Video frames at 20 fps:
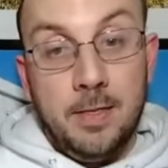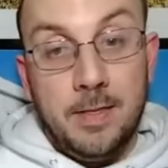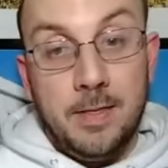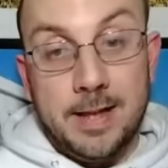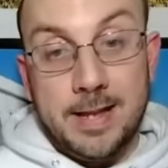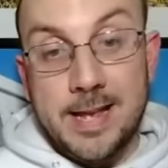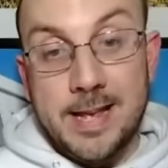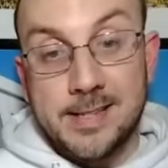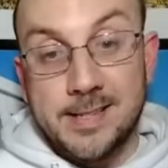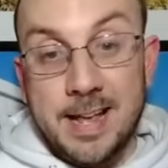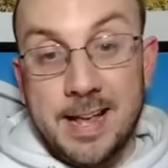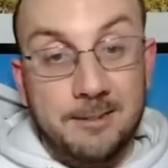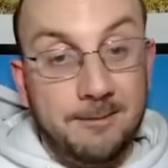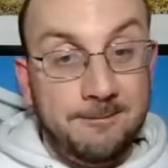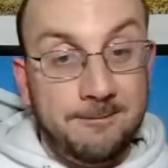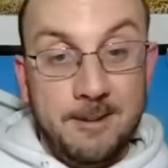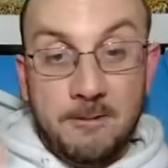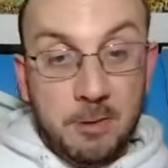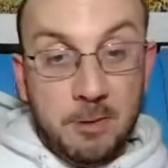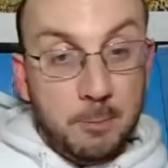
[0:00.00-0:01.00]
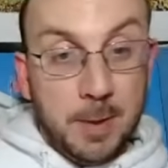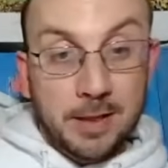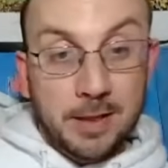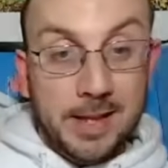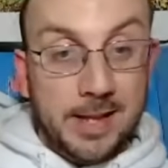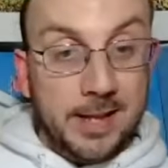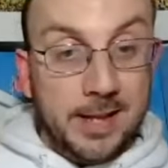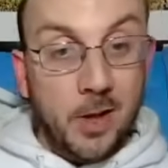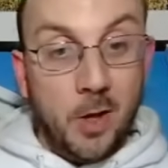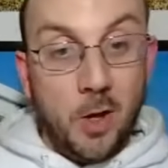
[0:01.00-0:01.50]
Like, he's like 5th
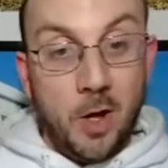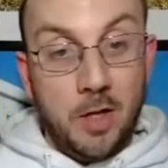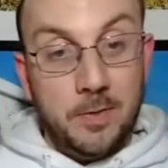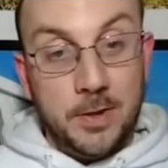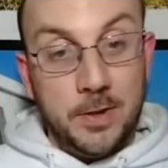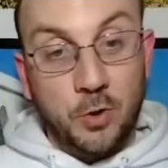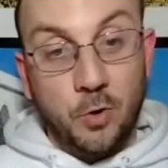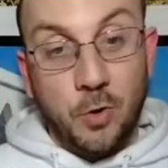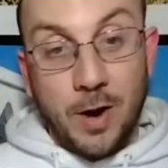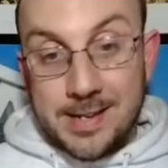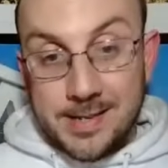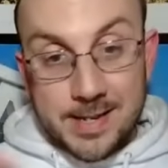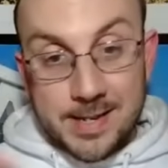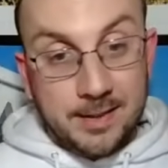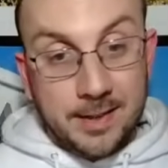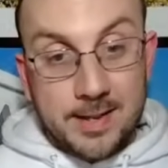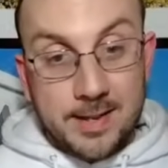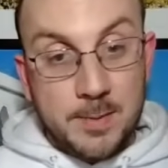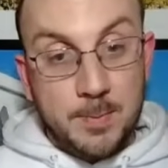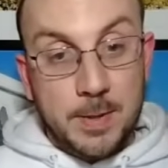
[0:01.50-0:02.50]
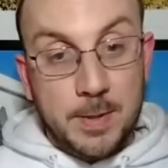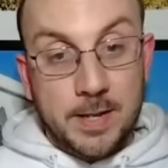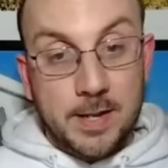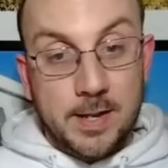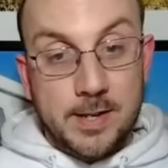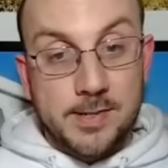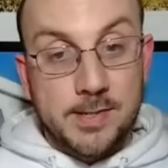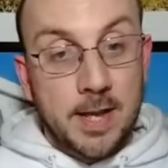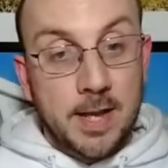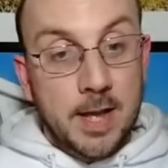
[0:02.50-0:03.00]
billing on the crazy list
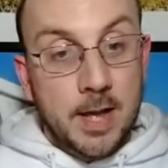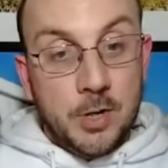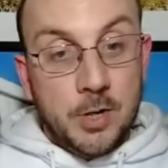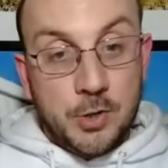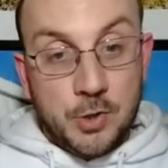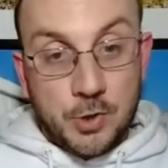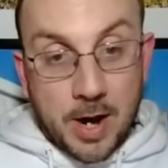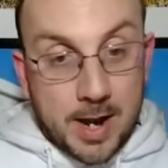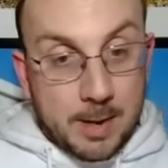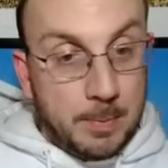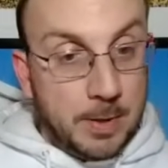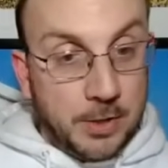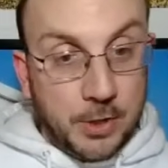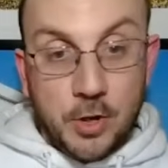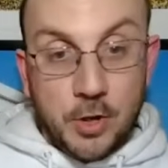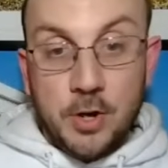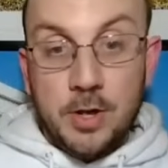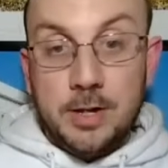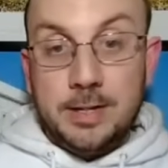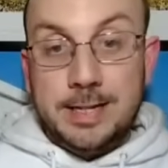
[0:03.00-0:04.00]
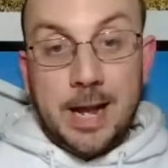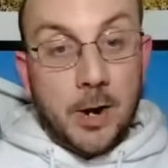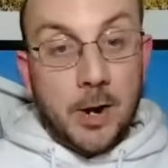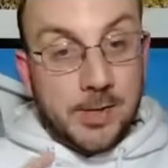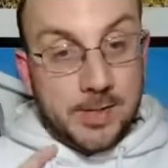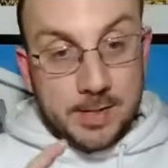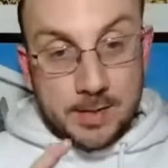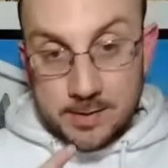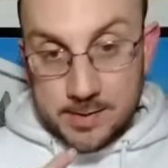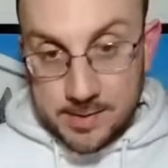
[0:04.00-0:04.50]
because Trae had been good.
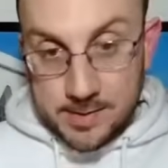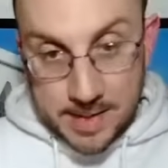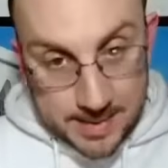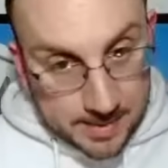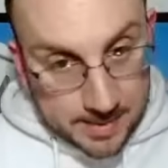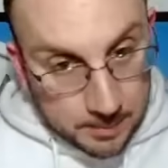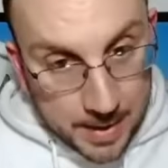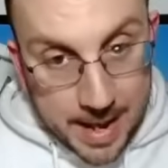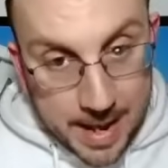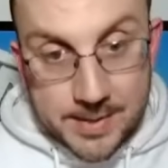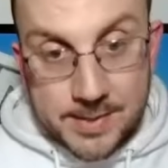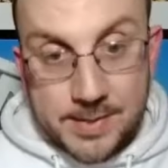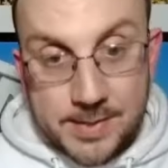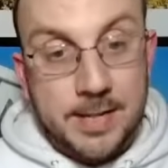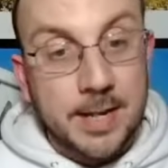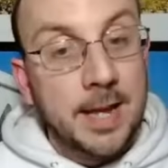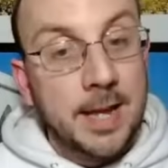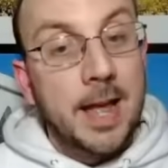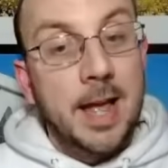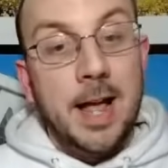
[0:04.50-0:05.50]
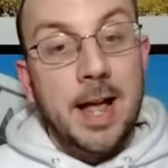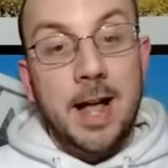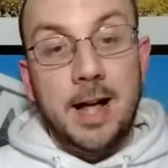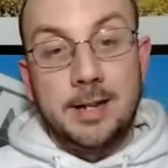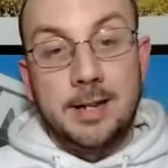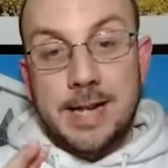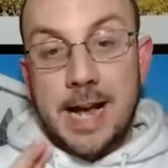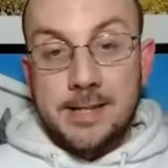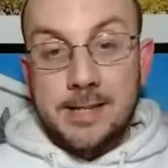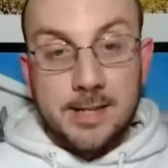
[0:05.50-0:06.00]
Garrison, season best.
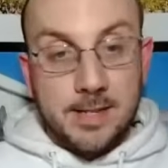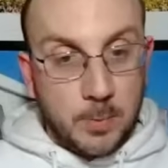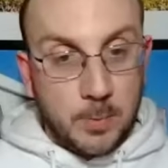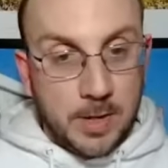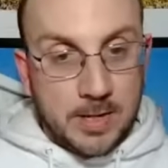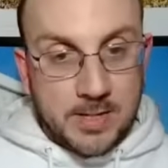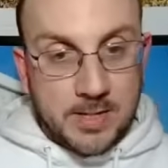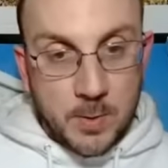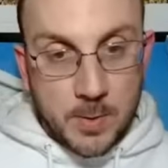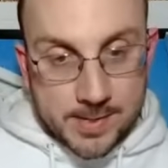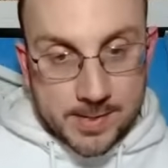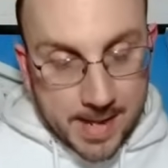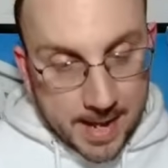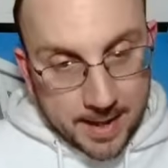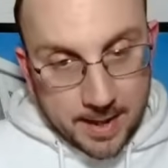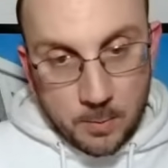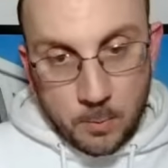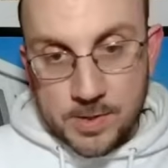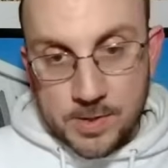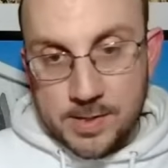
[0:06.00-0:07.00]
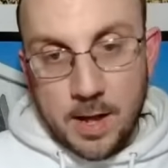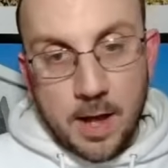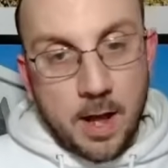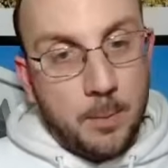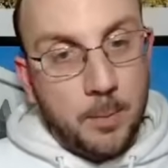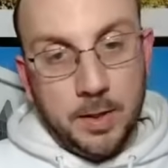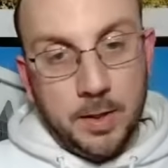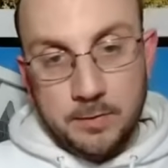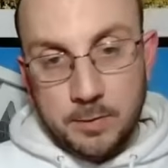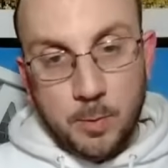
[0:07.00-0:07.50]
Dyson, as we'll get to in a second, was
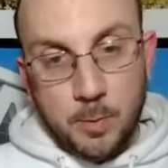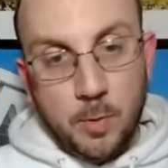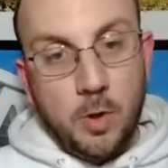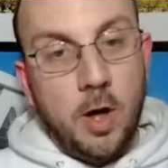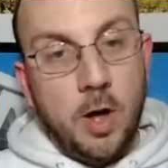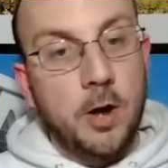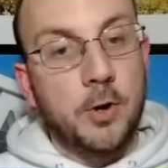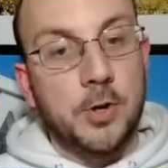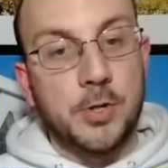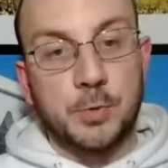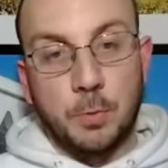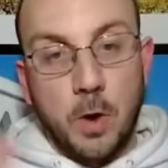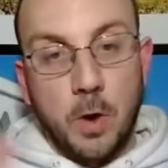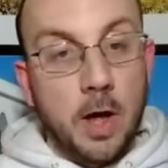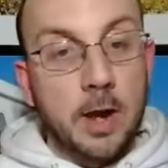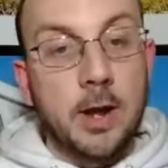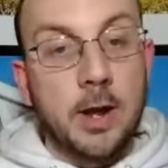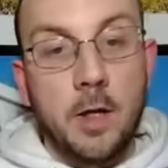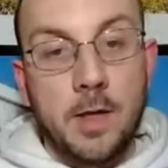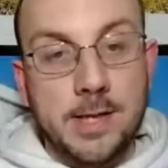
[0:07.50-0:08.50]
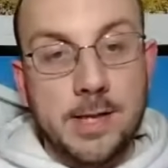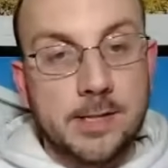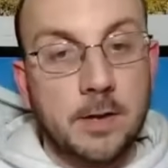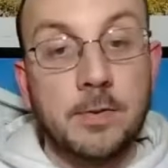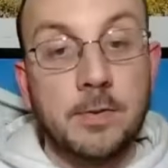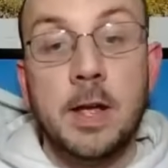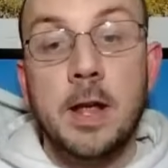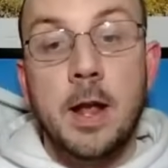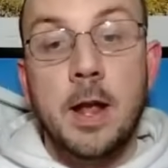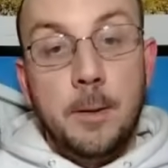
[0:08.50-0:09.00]
unbelievable. Hunter's run, all that
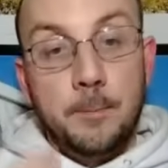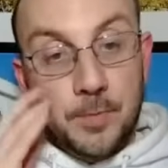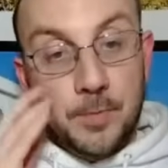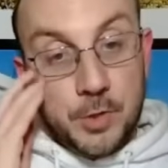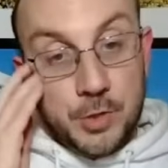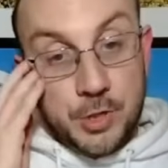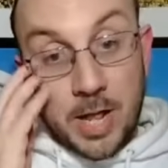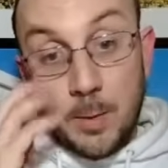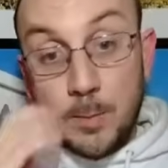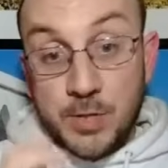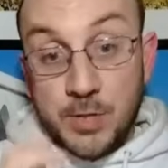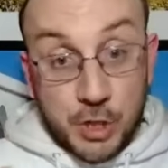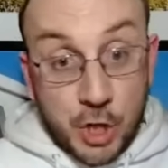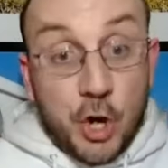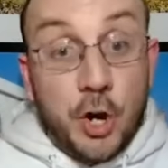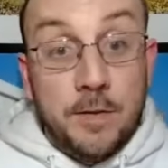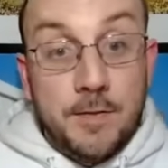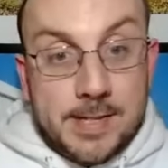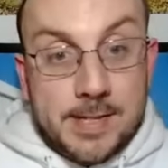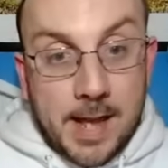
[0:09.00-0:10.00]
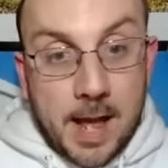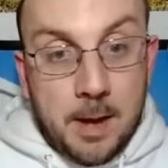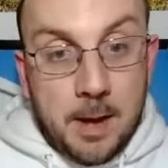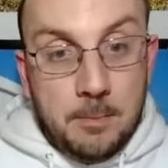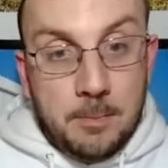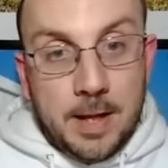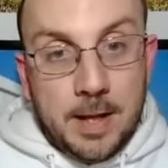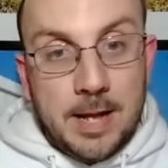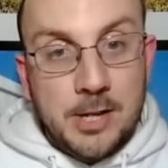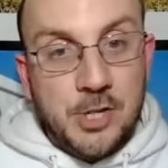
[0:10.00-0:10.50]
stuff. Jalen was good in this
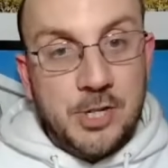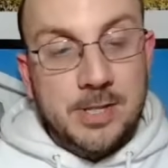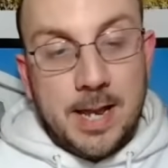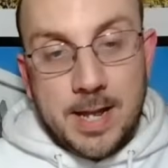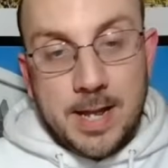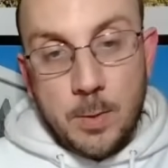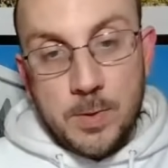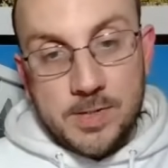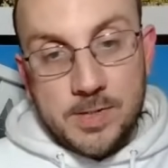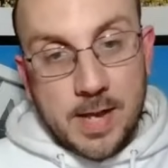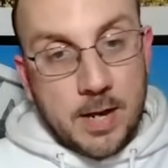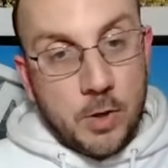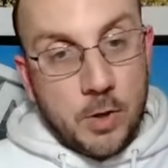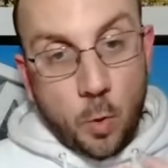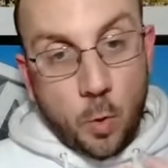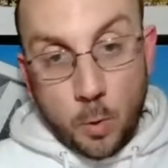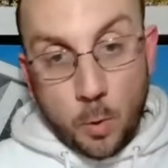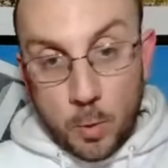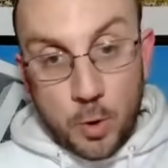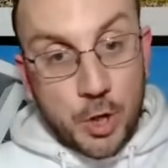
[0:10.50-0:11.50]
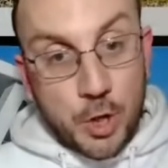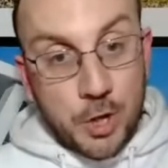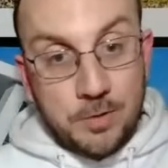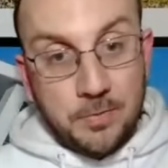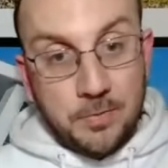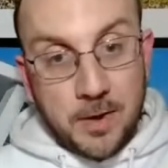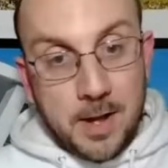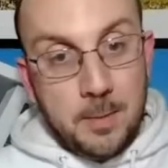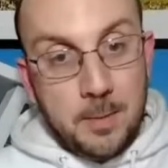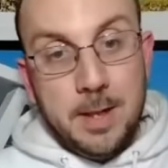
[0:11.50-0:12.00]
game. It's just that he was like normal good
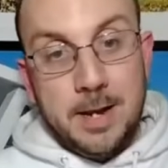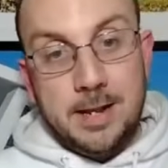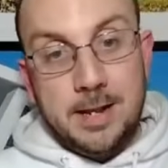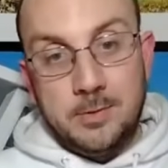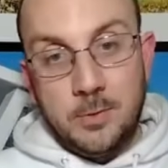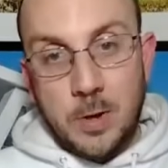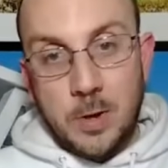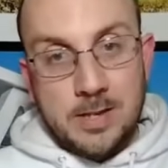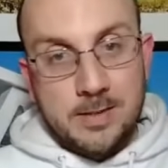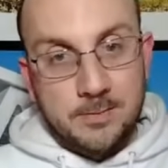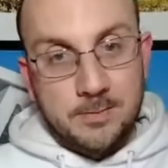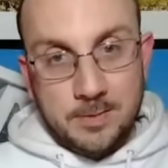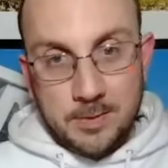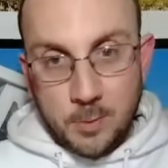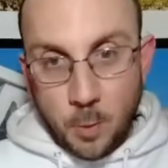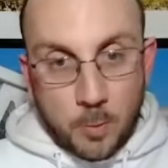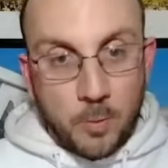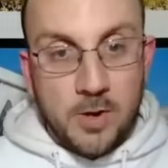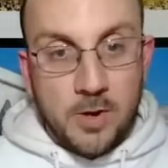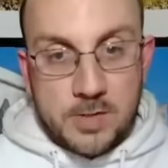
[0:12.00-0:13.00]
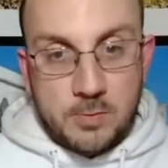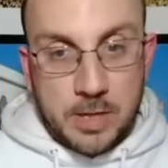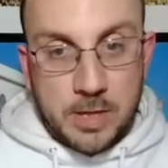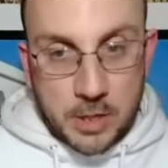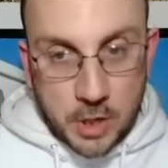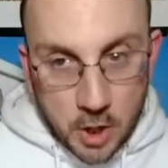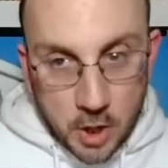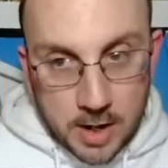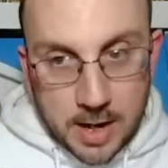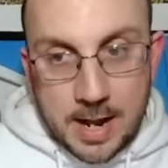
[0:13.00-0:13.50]
for him, and his normal is
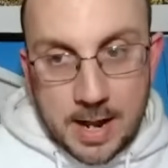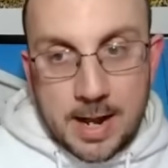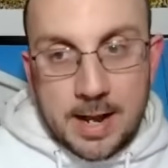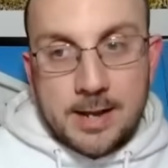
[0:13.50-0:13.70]
really good.